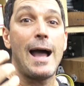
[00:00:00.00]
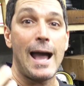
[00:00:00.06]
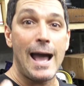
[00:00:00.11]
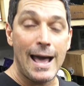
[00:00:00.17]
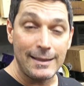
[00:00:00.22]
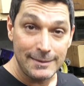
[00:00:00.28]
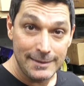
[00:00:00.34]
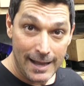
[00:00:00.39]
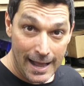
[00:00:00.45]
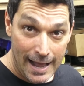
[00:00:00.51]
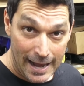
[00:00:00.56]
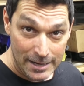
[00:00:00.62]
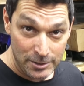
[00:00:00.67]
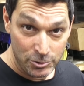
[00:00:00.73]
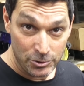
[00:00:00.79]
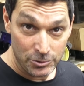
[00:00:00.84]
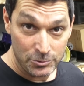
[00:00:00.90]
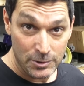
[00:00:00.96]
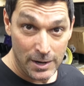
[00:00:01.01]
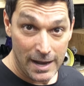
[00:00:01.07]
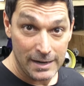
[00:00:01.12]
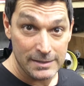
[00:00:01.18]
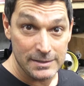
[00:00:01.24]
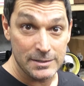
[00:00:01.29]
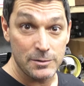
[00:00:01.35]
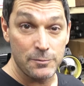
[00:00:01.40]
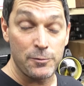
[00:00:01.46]
at the Hydro
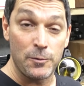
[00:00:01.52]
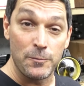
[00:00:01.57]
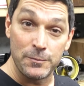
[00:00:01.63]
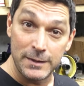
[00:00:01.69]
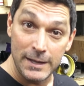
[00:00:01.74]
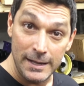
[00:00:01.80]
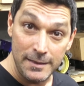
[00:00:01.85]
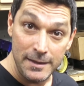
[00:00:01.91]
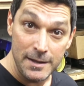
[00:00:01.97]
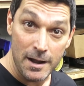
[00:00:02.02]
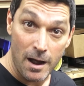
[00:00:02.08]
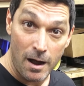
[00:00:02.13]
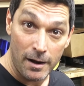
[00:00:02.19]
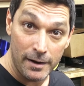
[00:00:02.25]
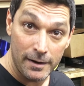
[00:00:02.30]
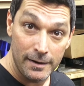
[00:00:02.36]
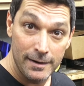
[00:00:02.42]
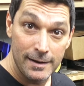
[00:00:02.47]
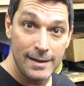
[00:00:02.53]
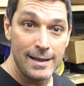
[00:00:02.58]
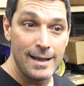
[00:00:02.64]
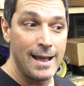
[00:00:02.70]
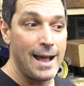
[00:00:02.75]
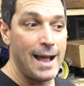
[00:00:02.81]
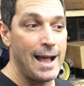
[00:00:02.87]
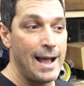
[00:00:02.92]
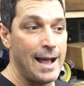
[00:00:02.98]
Drags from DDR,
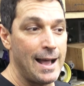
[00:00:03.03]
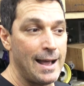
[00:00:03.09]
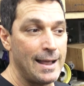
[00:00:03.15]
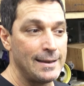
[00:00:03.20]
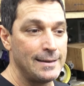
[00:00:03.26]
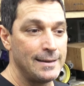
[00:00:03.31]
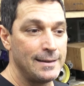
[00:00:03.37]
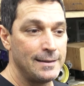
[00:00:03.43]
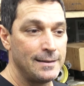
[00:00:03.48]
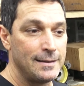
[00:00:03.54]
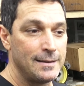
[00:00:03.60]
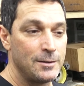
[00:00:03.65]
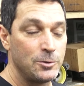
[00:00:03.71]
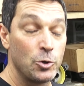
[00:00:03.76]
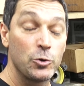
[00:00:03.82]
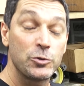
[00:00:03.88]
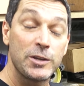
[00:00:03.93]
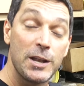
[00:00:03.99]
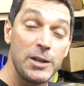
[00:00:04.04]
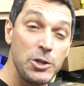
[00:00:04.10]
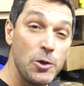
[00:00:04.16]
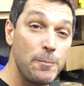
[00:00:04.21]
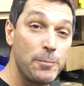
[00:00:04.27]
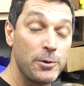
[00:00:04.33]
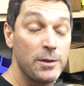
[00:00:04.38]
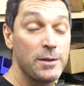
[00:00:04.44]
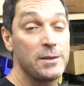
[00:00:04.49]
and those are new
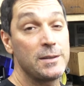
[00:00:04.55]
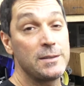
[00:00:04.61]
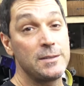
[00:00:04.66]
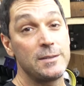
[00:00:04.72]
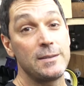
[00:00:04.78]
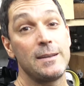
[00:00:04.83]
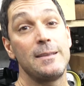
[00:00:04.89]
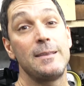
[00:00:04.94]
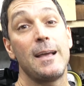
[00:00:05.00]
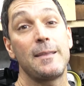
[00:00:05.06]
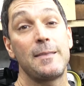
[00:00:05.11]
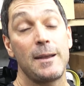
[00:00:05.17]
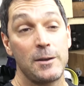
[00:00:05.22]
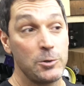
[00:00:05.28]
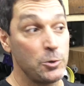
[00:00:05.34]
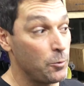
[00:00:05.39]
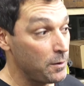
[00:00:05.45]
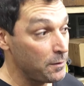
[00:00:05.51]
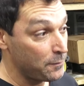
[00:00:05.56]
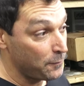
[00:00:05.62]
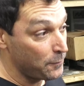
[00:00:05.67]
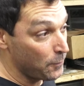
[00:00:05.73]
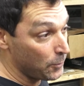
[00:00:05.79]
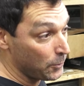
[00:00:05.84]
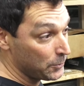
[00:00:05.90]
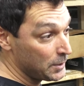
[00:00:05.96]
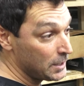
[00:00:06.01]
products that they're doing
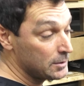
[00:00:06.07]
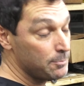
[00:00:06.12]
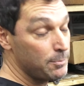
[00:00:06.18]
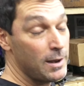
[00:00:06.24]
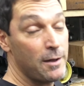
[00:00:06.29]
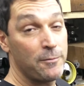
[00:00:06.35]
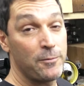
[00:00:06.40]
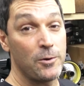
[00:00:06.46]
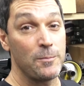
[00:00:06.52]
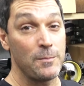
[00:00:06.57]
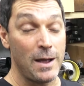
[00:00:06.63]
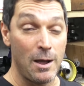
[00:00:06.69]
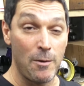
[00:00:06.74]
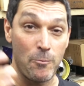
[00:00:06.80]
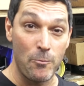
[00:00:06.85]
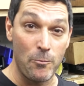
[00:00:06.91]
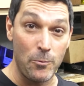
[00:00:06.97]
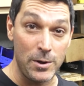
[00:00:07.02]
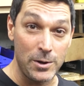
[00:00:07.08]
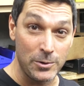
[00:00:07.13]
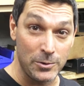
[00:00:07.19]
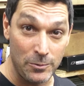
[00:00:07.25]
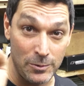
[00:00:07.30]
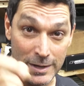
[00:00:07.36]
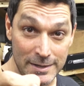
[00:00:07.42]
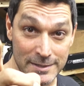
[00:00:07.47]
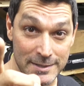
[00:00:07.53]
for this platform, and we're
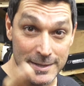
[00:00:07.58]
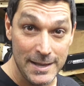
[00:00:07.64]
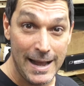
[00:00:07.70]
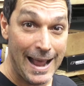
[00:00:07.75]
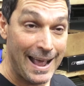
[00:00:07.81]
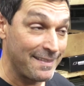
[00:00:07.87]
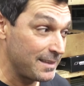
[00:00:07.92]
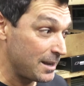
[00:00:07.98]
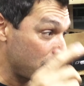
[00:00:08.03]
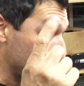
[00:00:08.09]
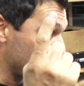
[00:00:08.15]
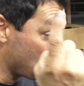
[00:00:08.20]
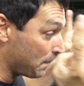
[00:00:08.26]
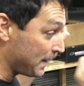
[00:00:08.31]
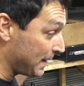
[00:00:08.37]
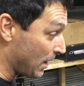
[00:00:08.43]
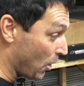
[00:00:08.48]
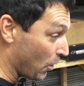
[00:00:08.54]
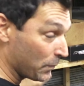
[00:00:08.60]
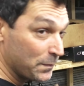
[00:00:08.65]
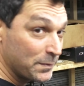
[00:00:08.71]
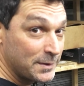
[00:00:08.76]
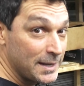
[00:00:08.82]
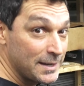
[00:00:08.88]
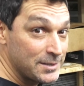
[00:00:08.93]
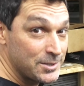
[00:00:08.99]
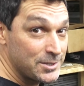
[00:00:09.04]
release it and they're going to be on
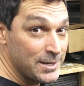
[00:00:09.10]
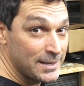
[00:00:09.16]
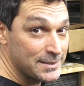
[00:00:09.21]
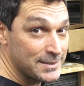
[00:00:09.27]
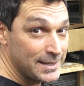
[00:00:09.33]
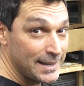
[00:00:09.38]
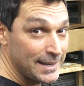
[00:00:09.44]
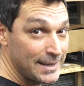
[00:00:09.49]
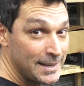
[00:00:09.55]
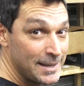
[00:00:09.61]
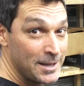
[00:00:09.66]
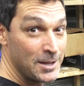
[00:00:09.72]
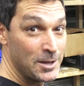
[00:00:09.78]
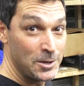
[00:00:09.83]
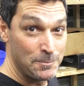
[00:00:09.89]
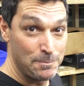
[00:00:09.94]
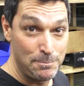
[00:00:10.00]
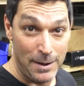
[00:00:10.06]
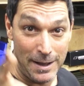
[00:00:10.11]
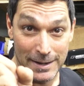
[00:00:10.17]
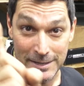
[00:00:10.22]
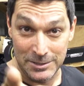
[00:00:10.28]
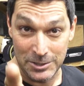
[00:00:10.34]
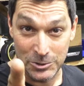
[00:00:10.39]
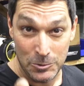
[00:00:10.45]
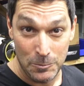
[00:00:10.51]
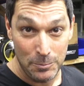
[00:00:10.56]
this jet ski. But
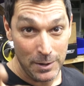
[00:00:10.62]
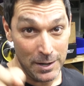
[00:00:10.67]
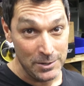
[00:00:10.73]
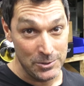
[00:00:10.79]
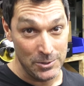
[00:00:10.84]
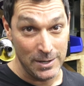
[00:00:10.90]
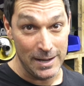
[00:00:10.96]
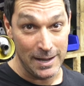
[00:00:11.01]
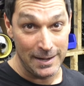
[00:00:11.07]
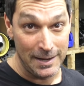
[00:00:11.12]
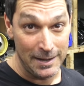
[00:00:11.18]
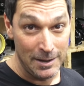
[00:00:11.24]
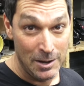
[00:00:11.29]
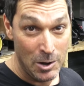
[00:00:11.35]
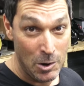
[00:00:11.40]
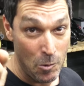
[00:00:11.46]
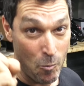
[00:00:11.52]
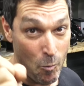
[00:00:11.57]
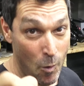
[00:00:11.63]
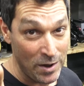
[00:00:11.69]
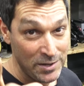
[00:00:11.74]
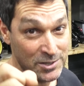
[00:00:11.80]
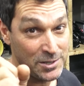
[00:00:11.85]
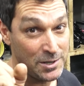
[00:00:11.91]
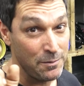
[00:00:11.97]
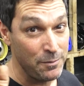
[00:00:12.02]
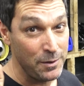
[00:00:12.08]
it's a surprise. You got to
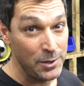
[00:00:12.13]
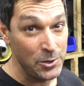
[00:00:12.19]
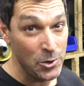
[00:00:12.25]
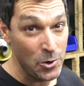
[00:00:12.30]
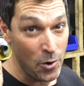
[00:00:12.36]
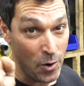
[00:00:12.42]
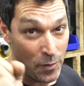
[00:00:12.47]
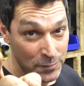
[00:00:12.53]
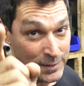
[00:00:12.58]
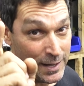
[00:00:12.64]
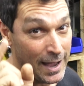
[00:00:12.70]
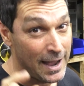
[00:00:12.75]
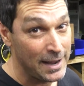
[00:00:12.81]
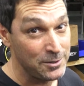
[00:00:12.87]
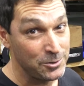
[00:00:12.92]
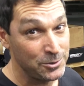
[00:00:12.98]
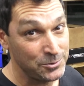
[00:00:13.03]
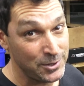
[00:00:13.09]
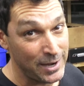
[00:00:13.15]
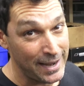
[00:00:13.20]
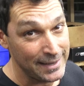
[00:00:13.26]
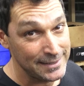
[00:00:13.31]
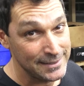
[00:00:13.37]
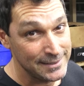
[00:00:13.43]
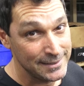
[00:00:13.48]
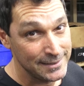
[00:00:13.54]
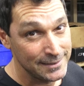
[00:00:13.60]
watch the video of the Hydro
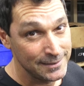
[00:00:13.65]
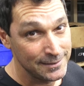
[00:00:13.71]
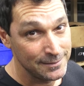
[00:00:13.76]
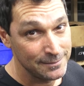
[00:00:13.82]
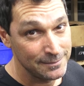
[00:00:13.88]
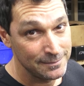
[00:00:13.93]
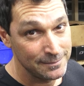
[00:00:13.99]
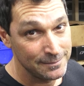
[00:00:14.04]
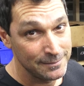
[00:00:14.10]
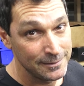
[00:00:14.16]
Drags. Alright